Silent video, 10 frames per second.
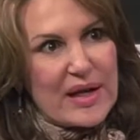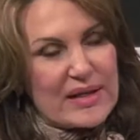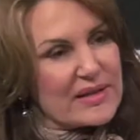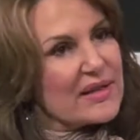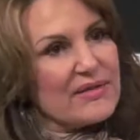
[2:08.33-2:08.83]

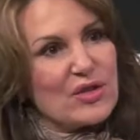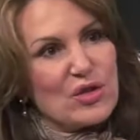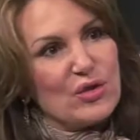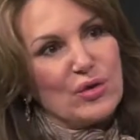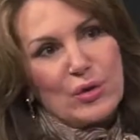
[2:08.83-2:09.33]
and seen that you
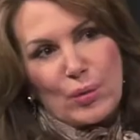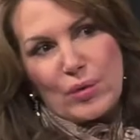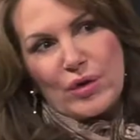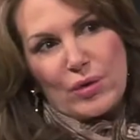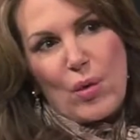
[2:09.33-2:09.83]
do
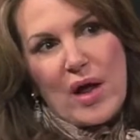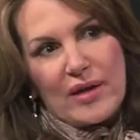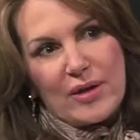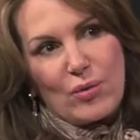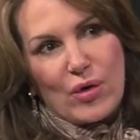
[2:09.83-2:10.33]
good
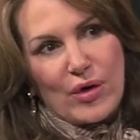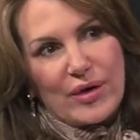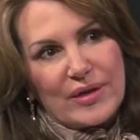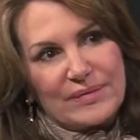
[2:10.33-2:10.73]
quality work.